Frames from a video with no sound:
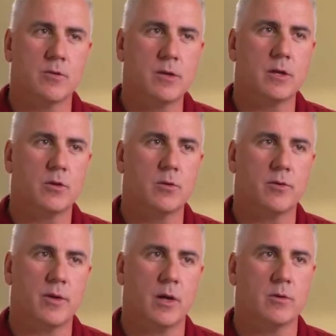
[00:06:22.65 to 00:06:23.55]
really cool
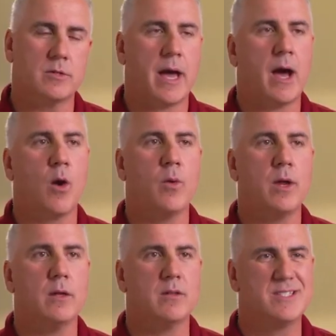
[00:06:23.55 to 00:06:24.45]
thing was how
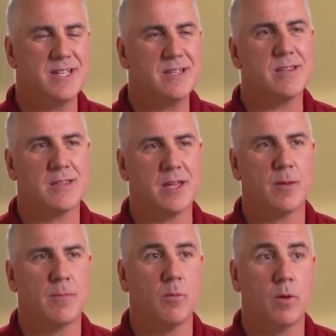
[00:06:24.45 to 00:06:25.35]
we didn't think
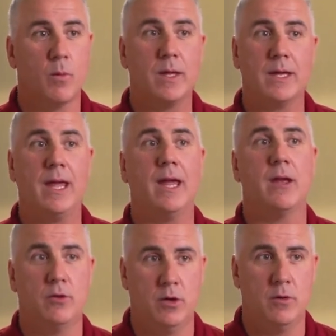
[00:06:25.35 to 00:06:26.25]
about what we
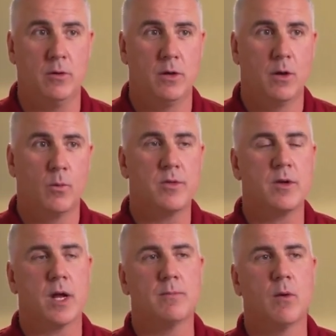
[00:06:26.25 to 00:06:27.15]
can't do, we
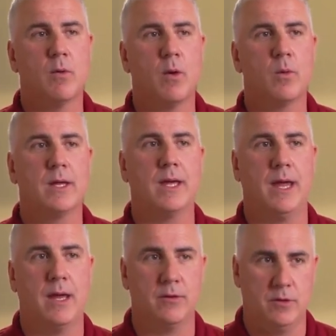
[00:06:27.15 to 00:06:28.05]
thought about what we
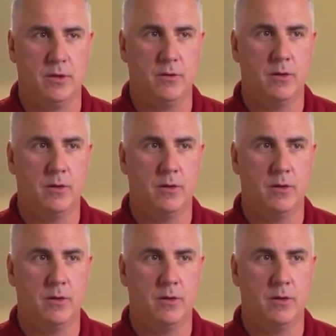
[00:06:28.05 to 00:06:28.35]
can do.